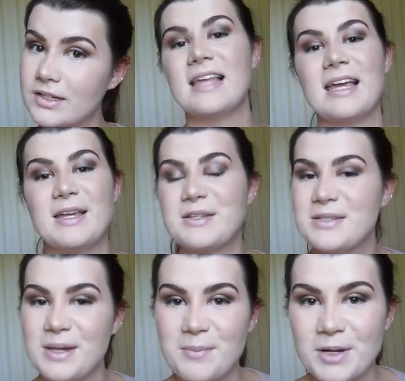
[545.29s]
Thank you
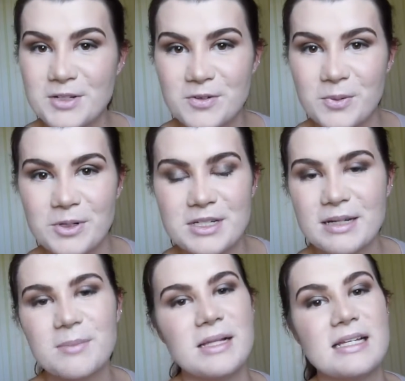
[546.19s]
so much for
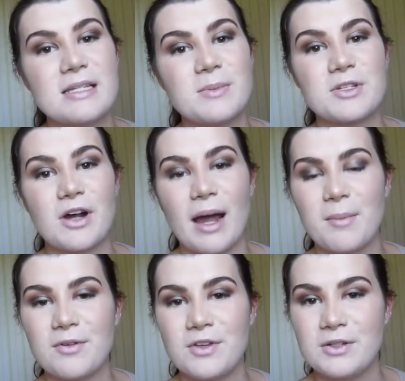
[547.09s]
watching. Please subscribe
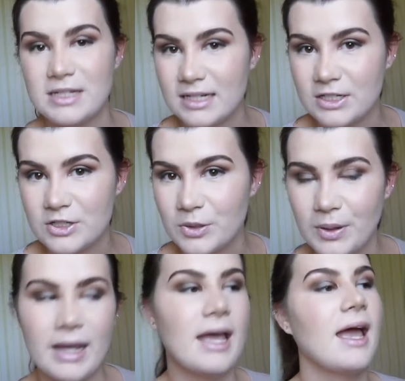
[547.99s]
if you did
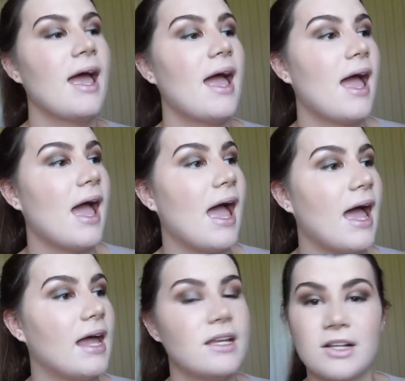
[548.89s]
enjoy,
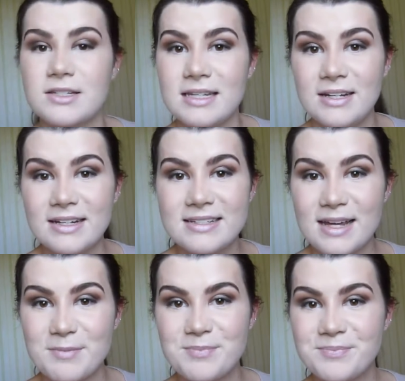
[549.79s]
and I'll see you next
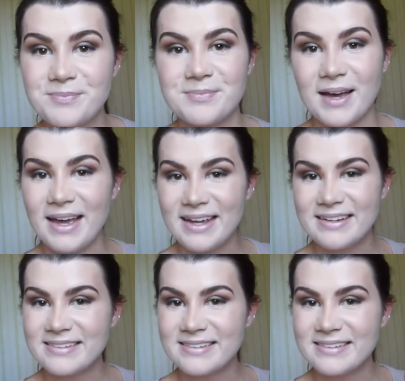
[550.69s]
time. Bye!